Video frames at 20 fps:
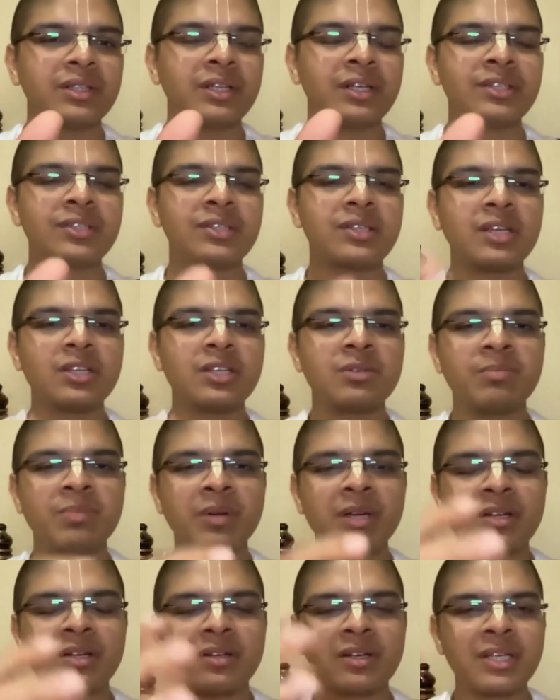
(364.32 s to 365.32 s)
that such
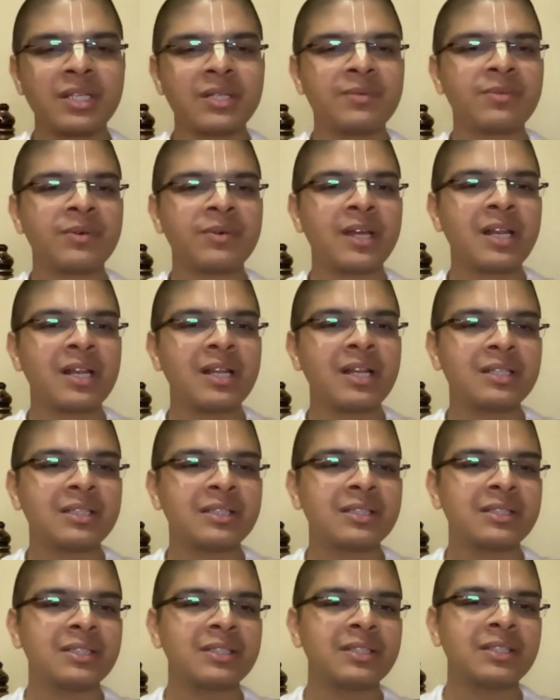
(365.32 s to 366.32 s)
big trees fell
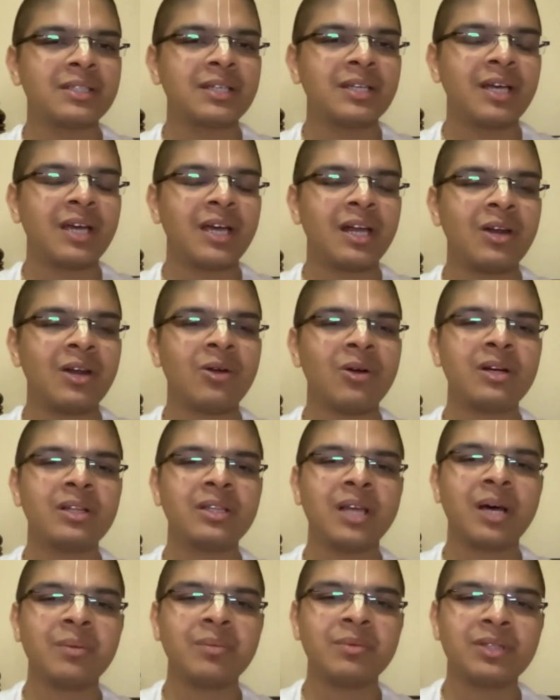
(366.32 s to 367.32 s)
and
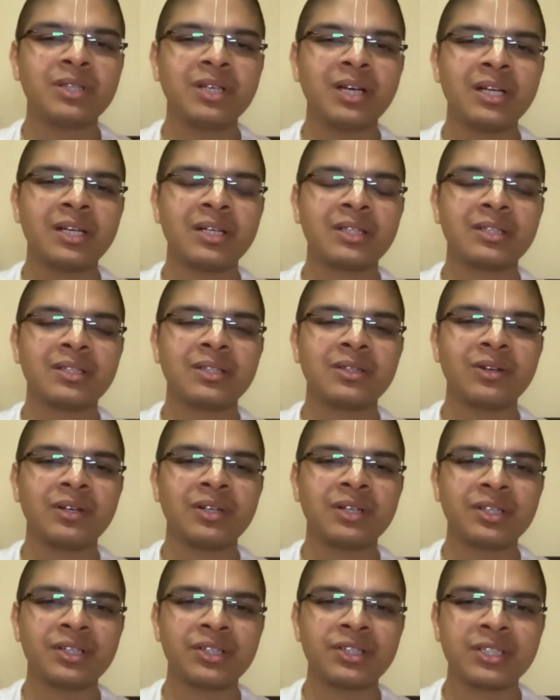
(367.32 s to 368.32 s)
Lord Damodar,
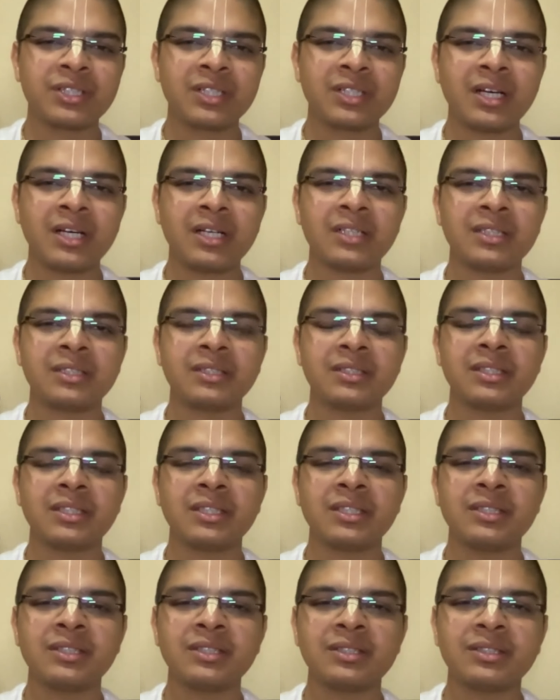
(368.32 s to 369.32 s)
Lord Krishna
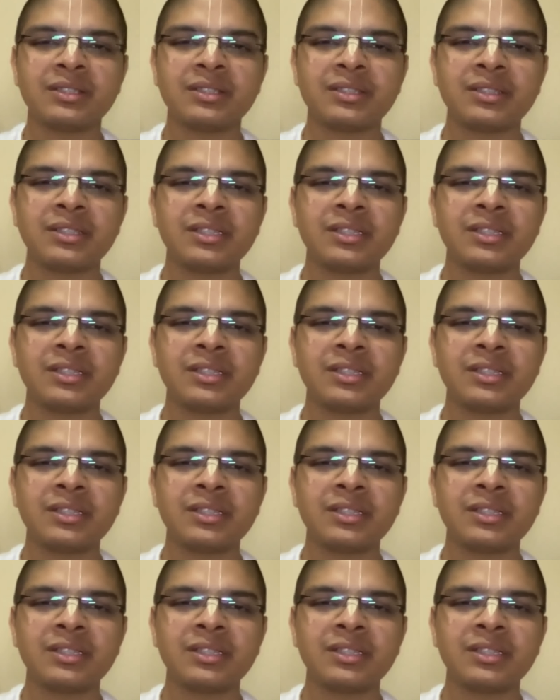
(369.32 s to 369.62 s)
is